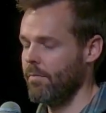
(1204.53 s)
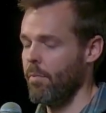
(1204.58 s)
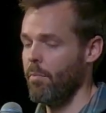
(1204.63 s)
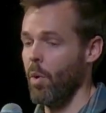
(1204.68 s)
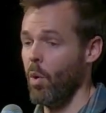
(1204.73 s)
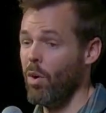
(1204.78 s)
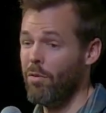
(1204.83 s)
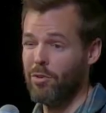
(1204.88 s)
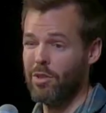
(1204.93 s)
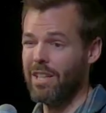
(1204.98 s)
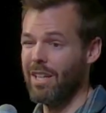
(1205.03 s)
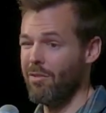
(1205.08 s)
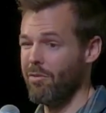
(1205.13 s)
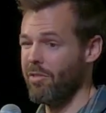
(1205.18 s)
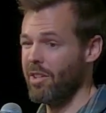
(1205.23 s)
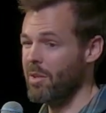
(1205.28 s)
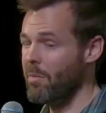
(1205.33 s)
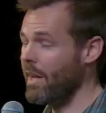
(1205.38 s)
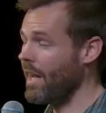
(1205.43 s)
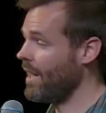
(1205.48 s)
Or if you get
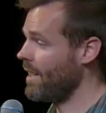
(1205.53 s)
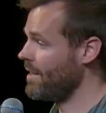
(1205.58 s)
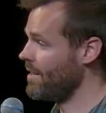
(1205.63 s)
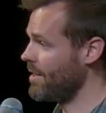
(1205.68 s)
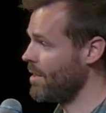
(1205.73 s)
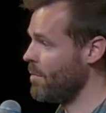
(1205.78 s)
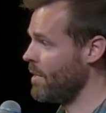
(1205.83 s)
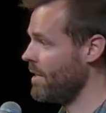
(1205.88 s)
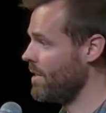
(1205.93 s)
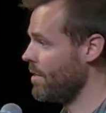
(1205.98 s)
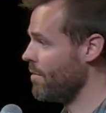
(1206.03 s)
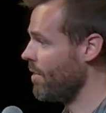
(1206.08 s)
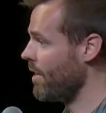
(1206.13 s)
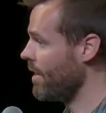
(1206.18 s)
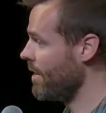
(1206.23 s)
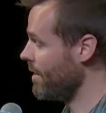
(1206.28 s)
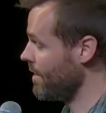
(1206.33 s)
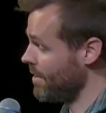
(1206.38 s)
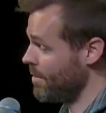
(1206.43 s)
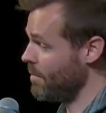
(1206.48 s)
feedback and somebody's
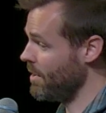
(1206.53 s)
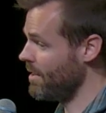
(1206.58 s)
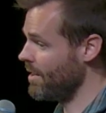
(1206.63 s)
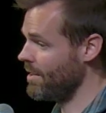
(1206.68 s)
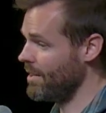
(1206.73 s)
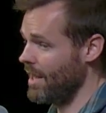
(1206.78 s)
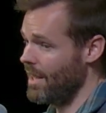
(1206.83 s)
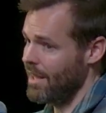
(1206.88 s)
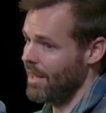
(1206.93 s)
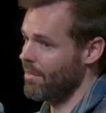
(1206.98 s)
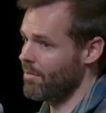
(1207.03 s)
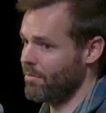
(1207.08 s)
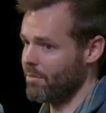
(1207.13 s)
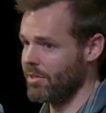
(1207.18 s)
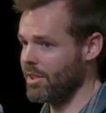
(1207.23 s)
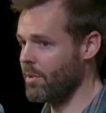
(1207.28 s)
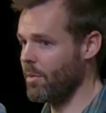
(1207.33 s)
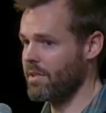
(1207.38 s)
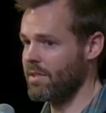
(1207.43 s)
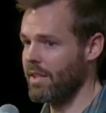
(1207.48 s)
advice, somebody says, hey, that
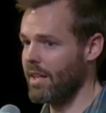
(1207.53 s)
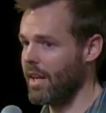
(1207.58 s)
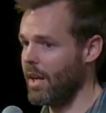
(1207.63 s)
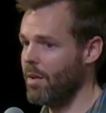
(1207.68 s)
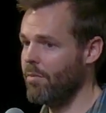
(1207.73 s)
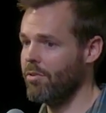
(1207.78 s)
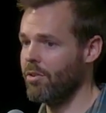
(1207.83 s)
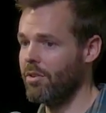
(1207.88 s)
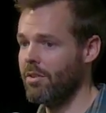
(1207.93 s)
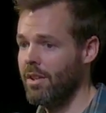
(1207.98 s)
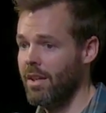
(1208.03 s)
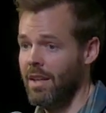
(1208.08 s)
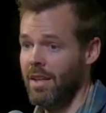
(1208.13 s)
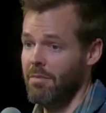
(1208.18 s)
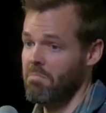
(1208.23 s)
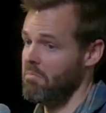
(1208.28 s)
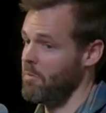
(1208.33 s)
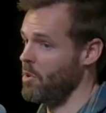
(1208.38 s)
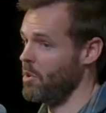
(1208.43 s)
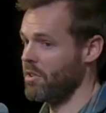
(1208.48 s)
really wasn't that helpful,
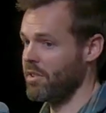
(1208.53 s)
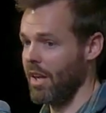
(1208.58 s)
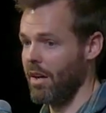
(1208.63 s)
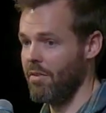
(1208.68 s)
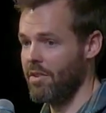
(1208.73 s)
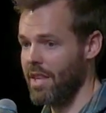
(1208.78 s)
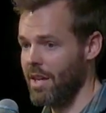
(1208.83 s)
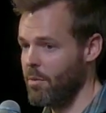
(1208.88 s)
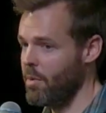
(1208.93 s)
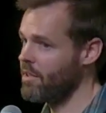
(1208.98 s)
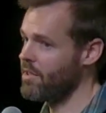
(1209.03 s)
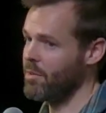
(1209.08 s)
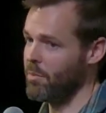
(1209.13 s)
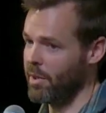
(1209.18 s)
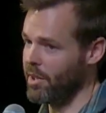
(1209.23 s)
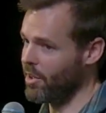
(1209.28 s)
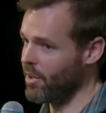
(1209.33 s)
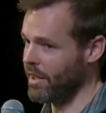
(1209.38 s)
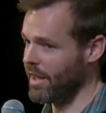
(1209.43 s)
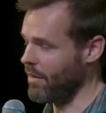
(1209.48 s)
you discovered that wasn't
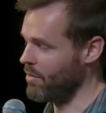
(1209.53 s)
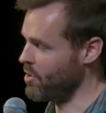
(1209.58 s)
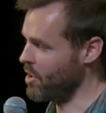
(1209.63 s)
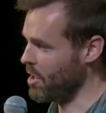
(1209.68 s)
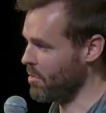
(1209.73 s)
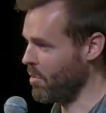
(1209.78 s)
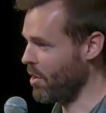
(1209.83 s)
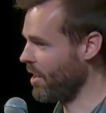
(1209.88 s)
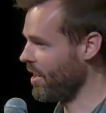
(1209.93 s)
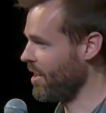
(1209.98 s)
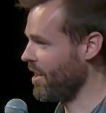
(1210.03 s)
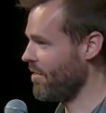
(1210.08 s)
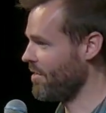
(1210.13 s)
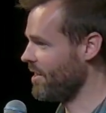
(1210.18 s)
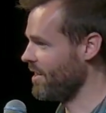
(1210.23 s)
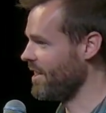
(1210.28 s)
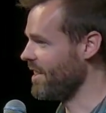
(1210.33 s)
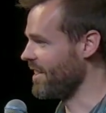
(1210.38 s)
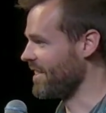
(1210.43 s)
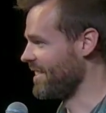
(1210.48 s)
one of your gifts. You can mark it off the
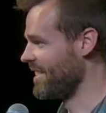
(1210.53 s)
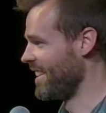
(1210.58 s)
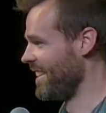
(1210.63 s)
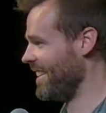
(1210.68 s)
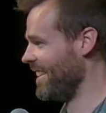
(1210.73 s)
list.